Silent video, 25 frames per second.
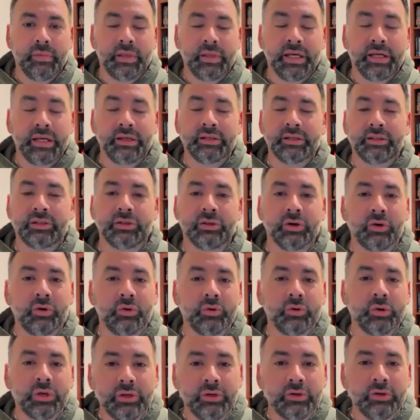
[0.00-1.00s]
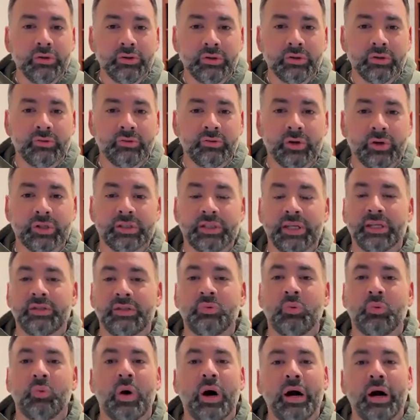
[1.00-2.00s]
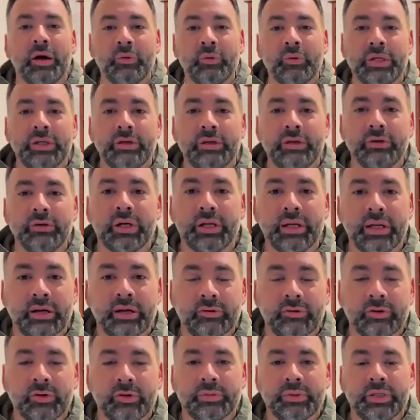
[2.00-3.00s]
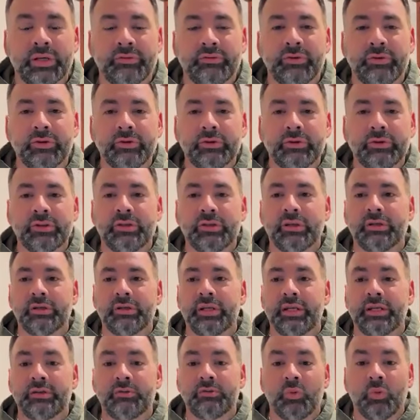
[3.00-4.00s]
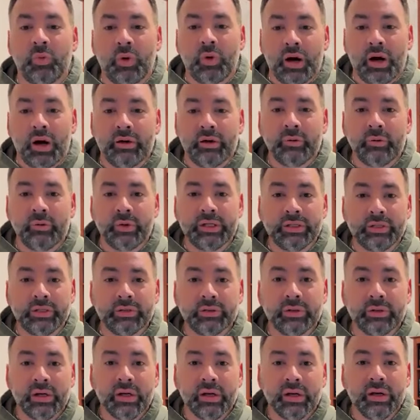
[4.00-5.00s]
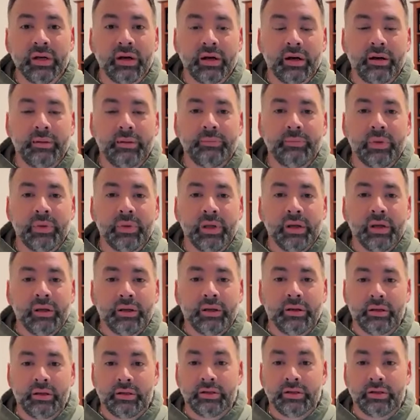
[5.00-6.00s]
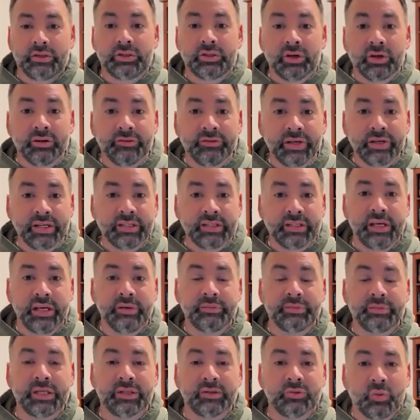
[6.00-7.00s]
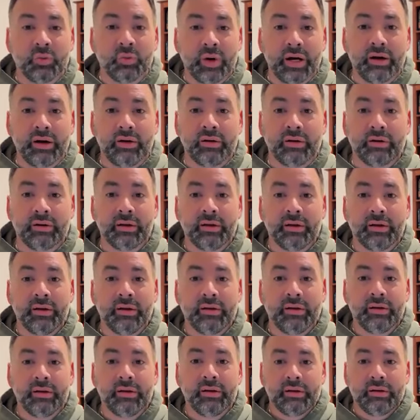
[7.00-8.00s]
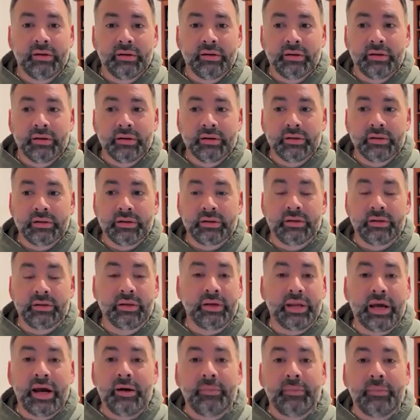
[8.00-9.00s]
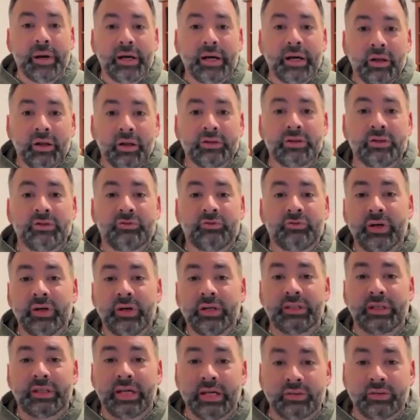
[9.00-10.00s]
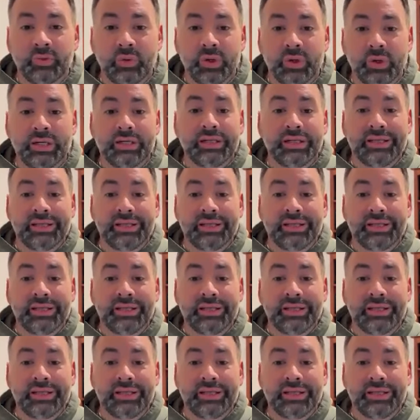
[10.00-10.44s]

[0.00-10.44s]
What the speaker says: That is so huge for us. That's why we do connect groups at Fusion Church. That's why we do serving teams as well. Now, my closest friends, guess what?